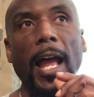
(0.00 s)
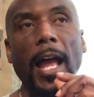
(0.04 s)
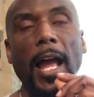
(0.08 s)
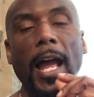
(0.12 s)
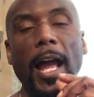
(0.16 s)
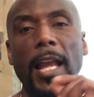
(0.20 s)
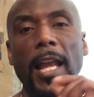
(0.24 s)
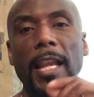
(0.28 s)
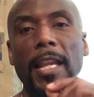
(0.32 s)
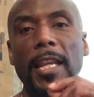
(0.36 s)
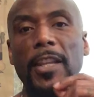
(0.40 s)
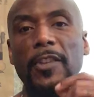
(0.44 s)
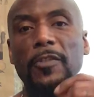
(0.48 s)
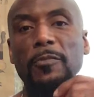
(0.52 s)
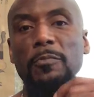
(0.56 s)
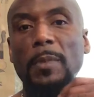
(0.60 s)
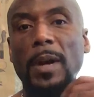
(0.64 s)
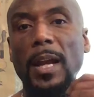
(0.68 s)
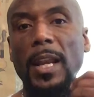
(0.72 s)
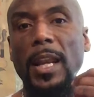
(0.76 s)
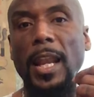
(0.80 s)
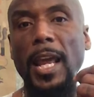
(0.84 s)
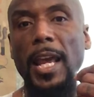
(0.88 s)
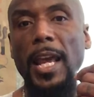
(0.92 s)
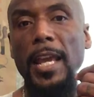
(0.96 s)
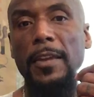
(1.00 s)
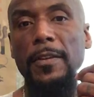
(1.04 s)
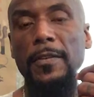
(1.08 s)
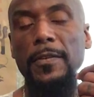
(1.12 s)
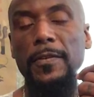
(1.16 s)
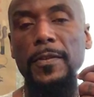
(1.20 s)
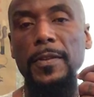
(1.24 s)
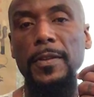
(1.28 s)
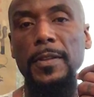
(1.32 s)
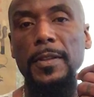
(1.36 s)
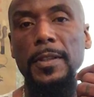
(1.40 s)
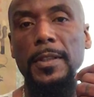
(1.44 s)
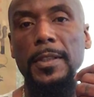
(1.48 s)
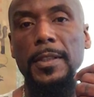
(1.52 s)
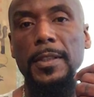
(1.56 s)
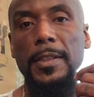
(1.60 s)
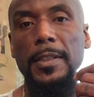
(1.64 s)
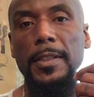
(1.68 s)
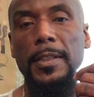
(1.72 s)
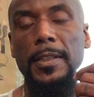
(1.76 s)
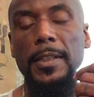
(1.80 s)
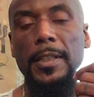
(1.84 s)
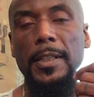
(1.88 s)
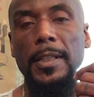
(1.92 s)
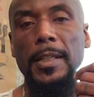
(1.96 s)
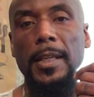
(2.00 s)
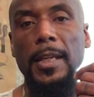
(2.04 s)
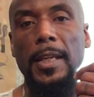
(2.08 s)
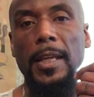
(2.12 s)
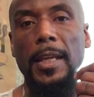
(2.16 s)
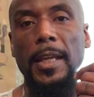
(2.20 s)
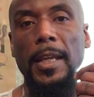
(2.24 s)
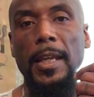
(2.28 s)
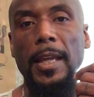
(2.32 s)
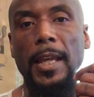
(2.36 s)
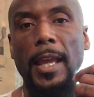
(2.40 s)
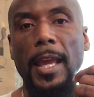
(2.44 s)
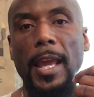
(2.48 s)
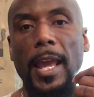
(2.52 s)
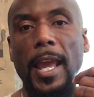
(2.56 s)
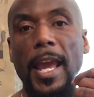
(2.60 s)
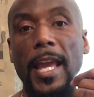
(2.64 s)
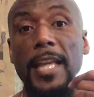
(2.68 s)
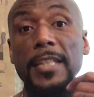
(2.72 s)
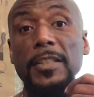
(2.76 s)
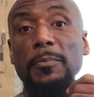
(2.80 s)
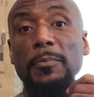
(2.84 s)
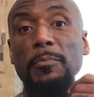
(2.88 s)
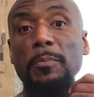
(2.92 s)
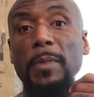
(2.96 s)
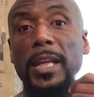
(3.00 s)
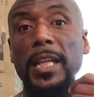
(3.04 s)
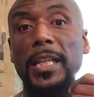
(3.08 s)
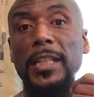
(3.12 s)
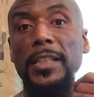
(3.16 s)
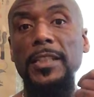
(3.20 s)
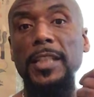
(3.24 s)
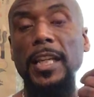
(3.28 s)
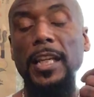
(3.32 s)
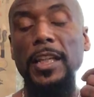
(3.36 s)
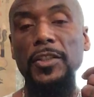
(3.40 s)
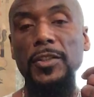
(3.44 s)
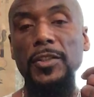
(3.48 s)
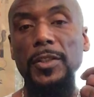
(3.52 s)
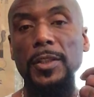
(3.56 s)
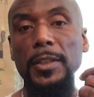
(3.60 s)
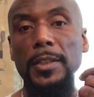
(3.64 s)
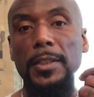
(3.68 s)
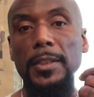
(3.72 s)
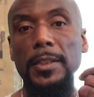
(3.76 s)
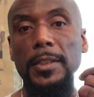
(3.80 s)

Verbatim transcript: i live my life as a meditation